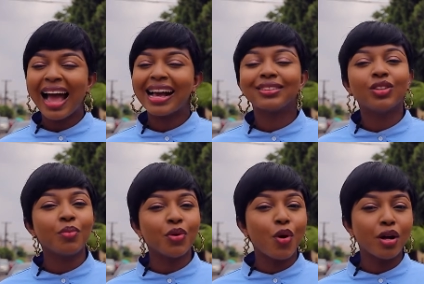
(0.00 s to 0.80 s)
as
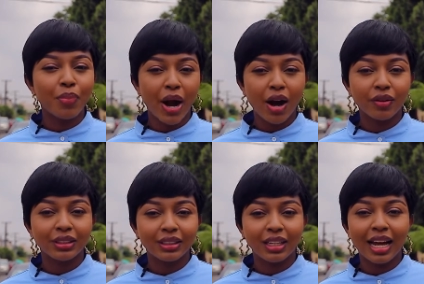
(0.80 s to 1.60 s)
number one
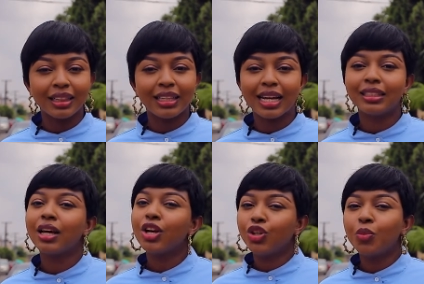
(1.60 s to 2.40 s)
priority, and then
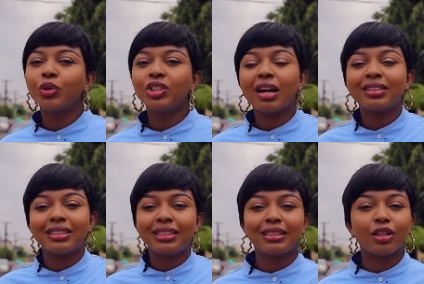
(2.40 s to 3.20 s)
you push out
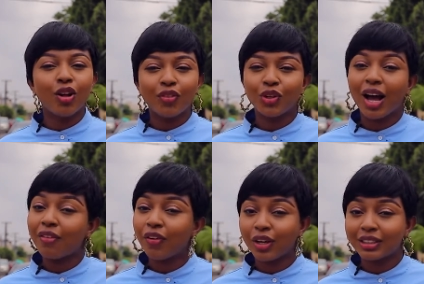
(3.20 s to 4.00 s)
this love you
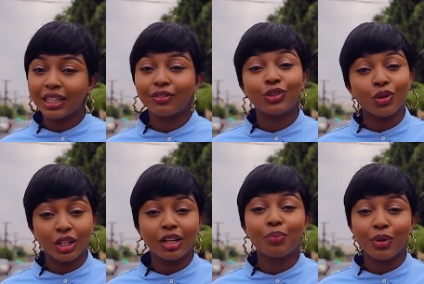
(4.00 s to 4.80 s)
have for yourself to
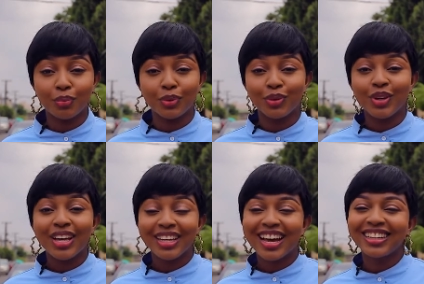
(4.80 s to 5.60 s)
other people.
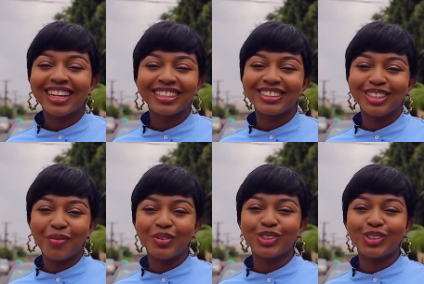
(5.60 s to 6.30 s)
Yeah, that is number